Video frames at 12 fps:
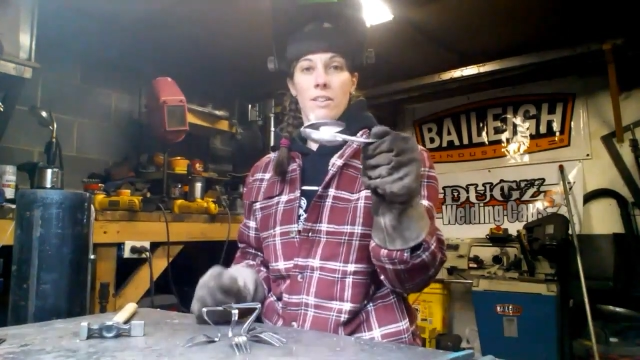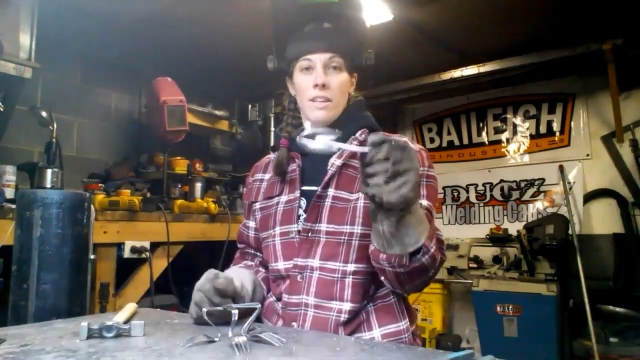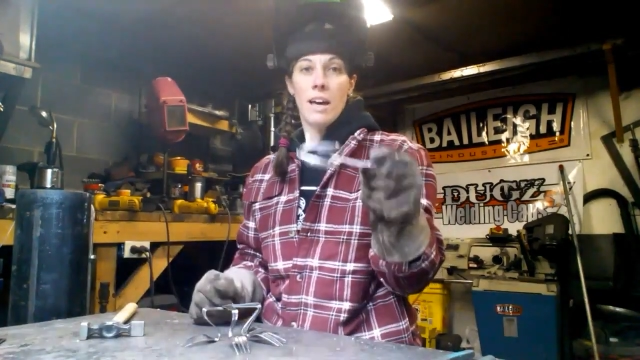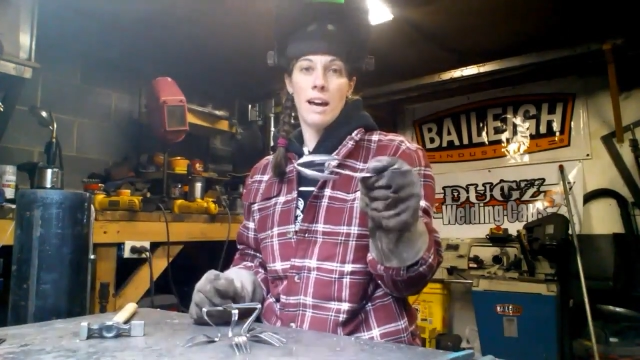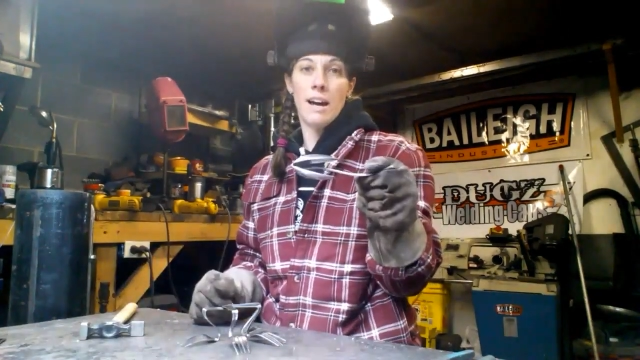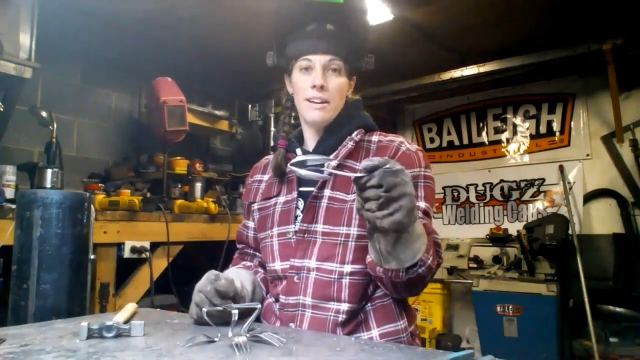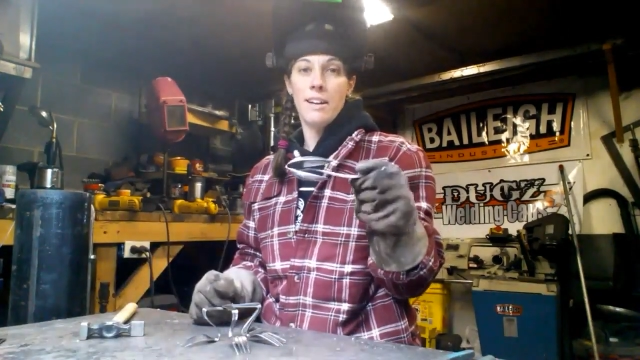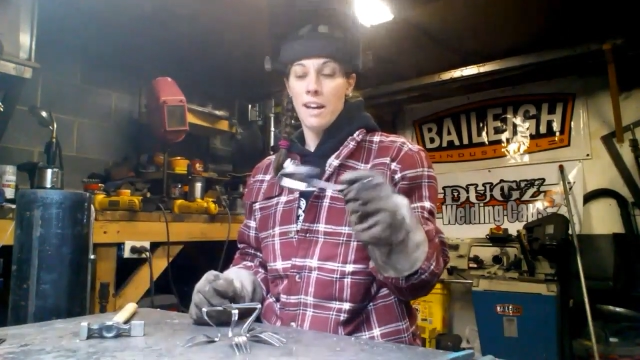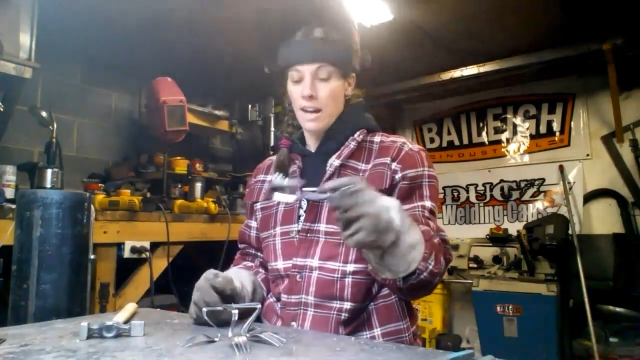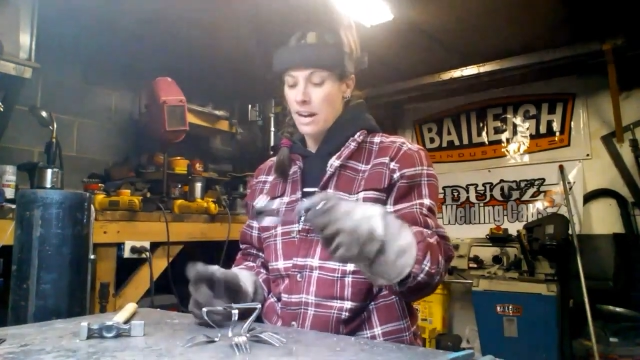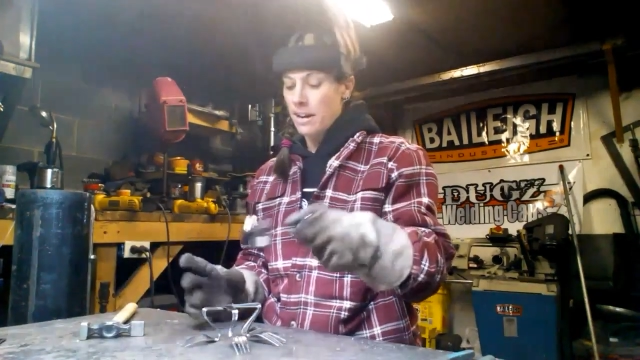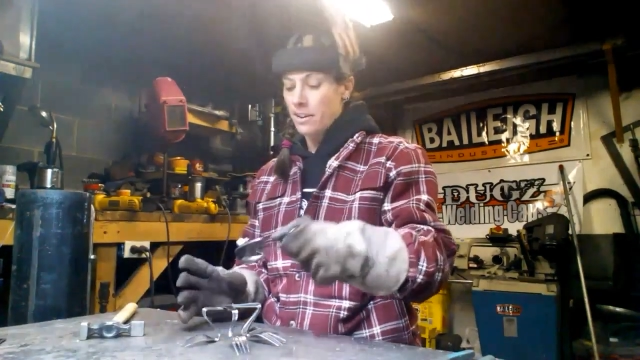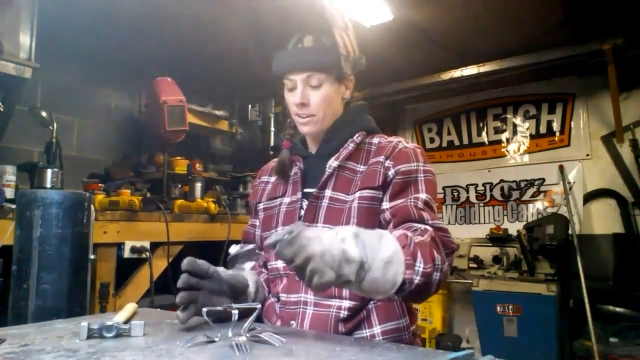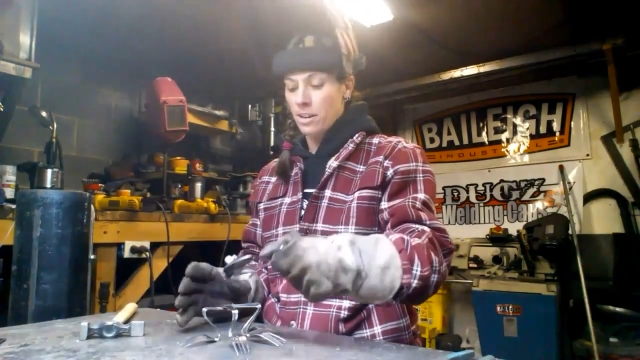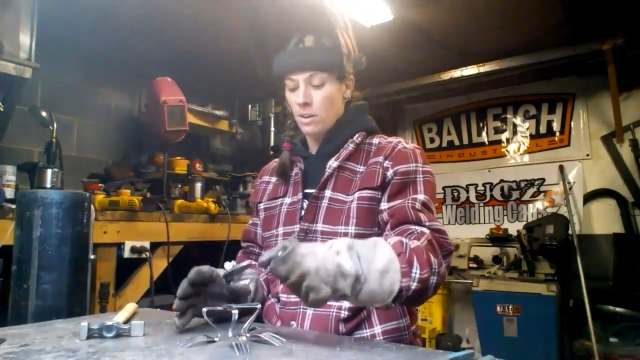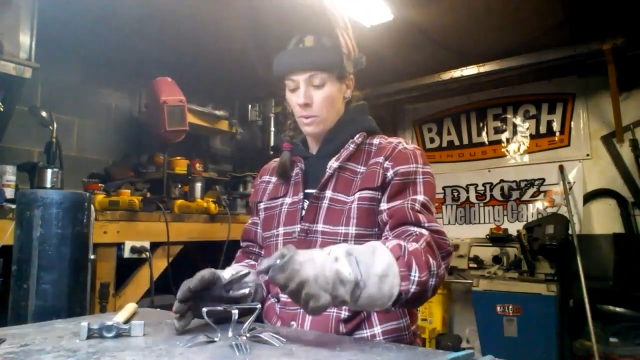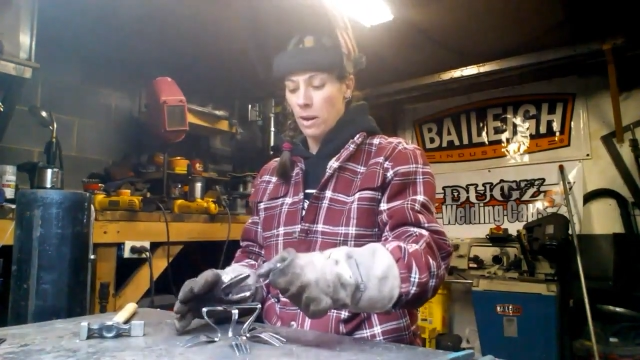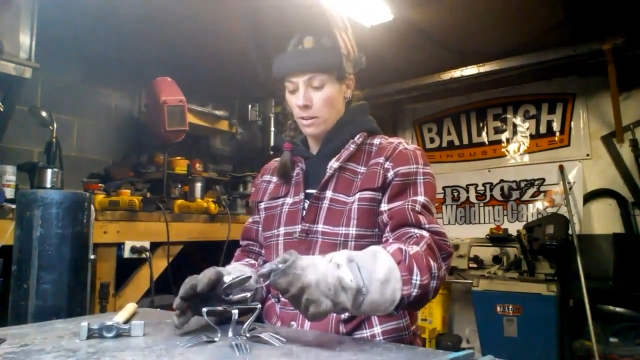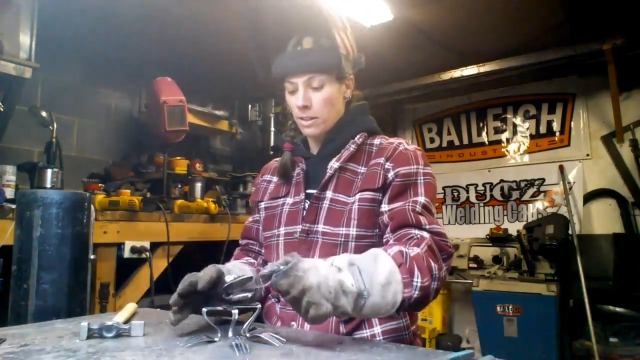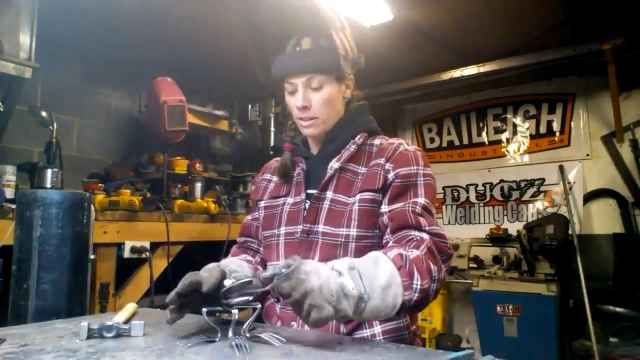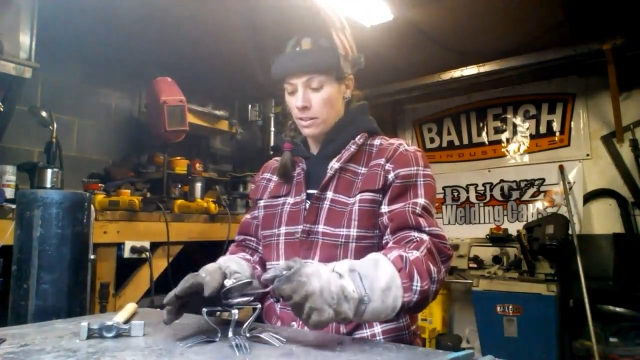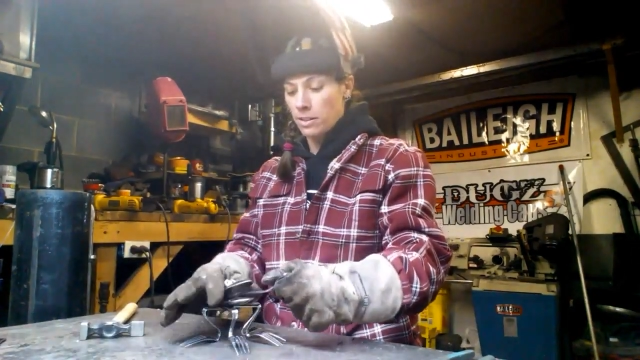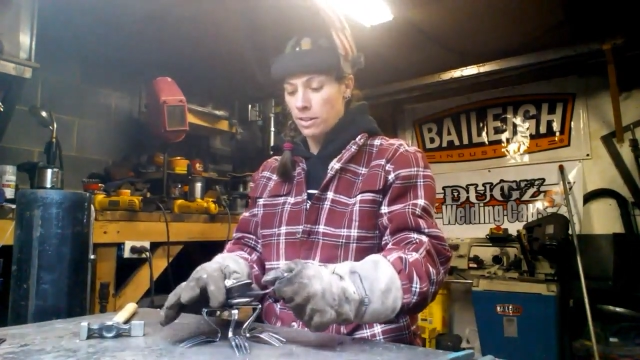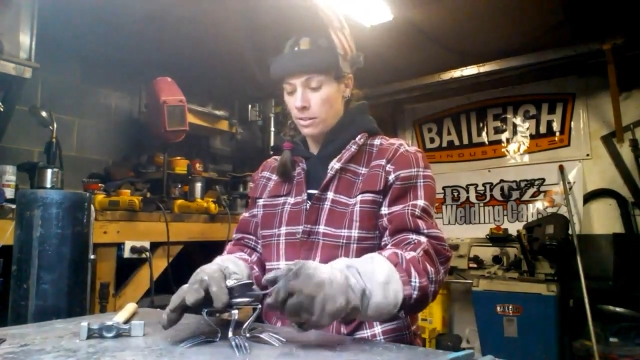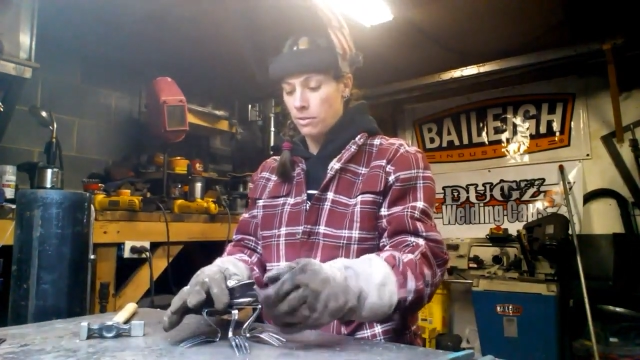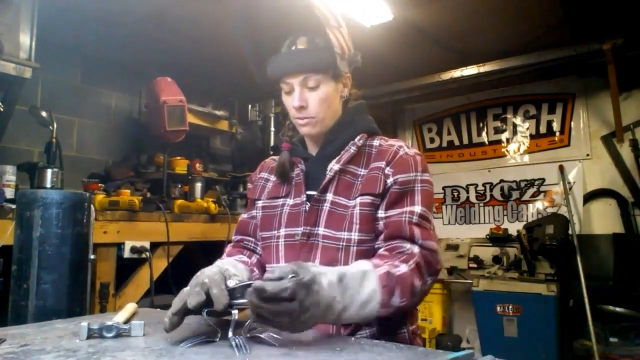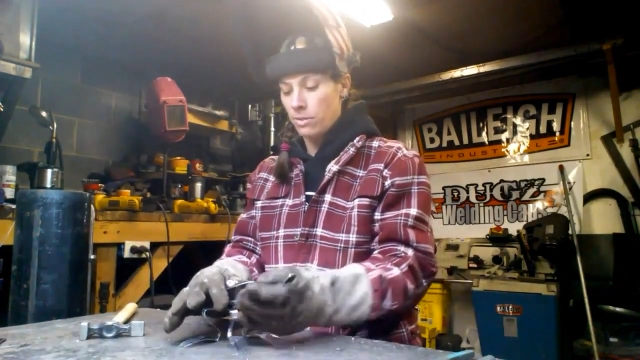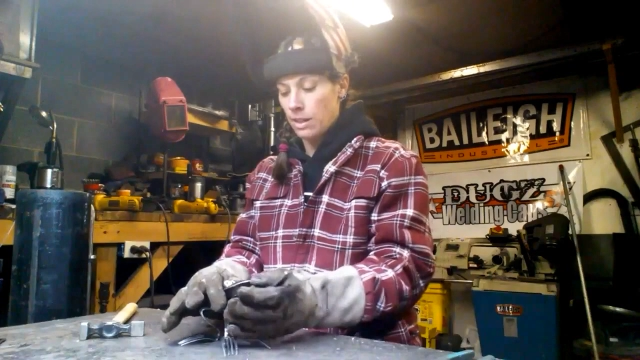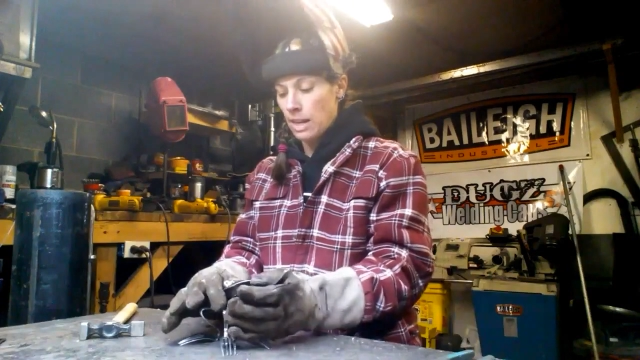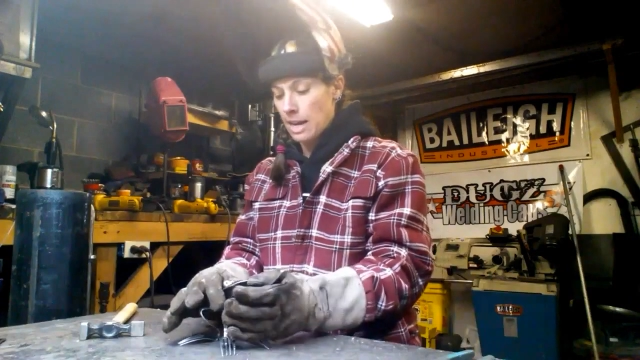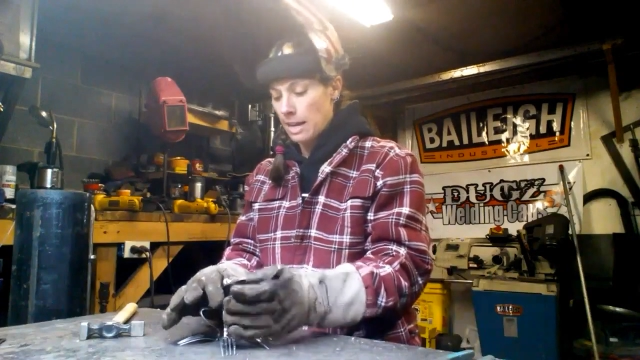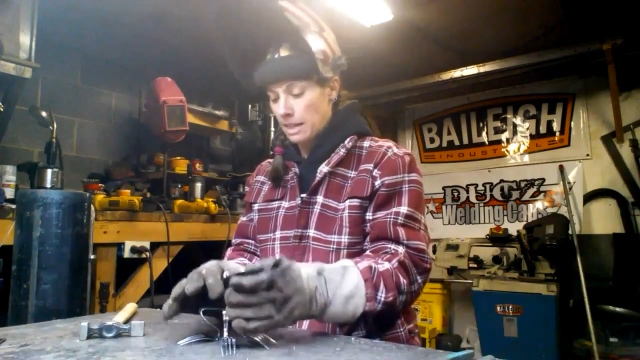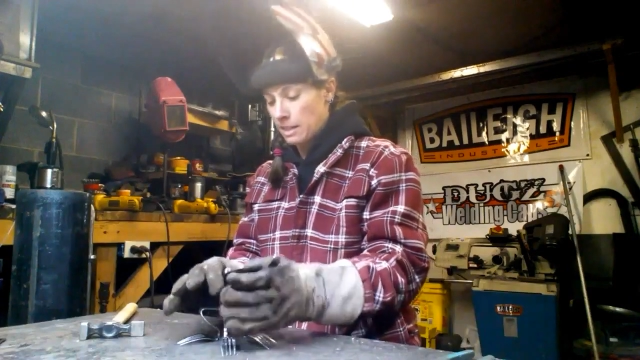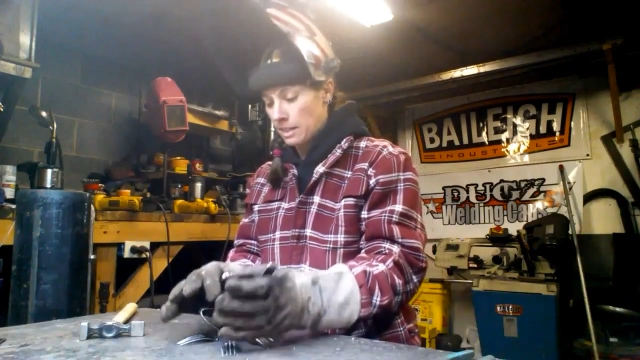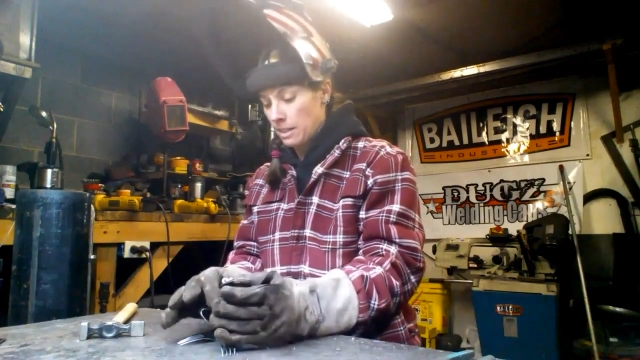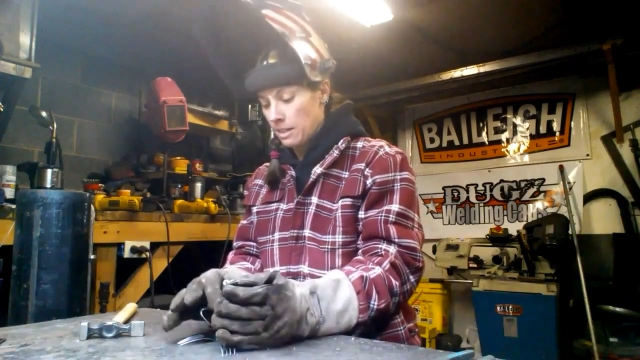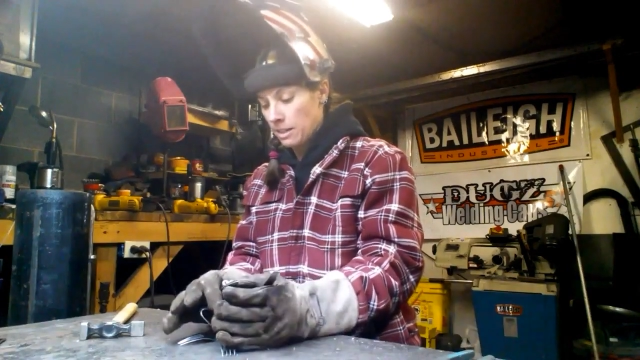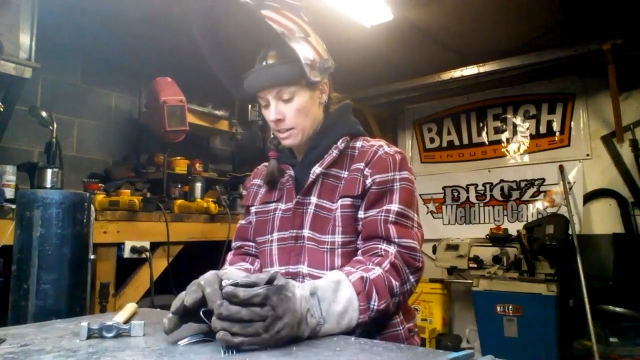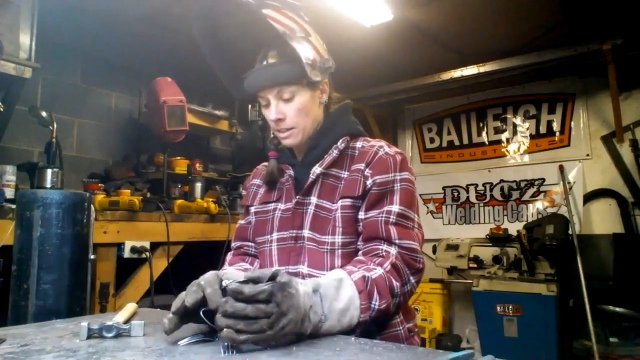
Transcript: the head and you're going to weld it to the legs.